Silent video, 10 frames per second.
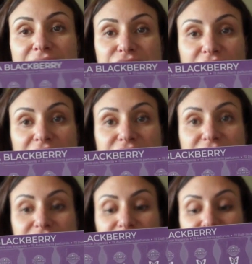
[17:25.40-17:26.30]
a scratch and
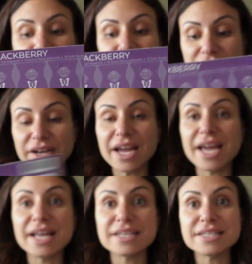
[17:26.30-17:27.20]
sniff sticker
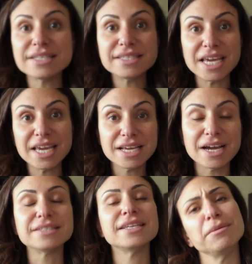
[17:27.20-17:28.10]
and uh,
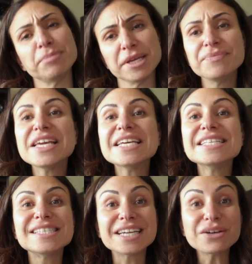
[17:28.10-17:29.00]
tape it,
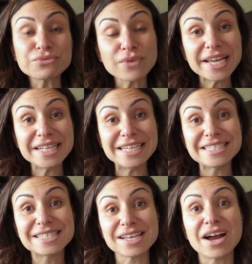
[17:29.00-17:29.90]
stick it right
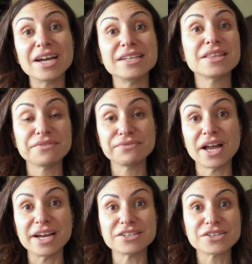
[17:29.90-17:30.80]
inside the
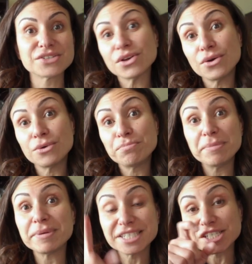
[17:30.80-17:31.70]
flyer. So
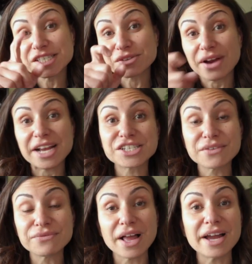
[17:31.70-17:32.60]
people can just scratch the
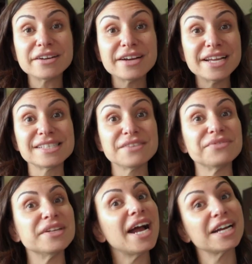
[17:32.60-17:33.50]
flyer and sniff
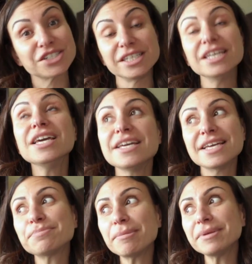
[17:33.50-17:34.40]
it. Actually,
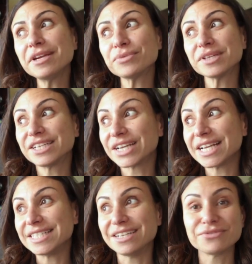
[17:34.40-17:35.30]
that's probably a really good
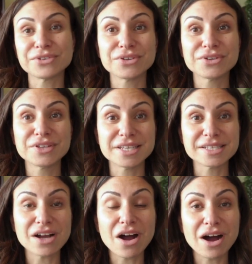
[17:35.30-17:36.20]
idea for this
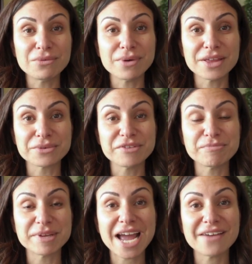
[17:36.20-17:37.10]
hot weather we've
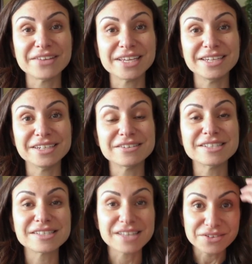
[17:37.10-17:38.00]
been having here
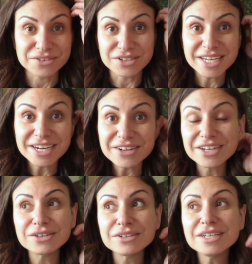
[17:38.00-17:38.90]
in Southern Ontario.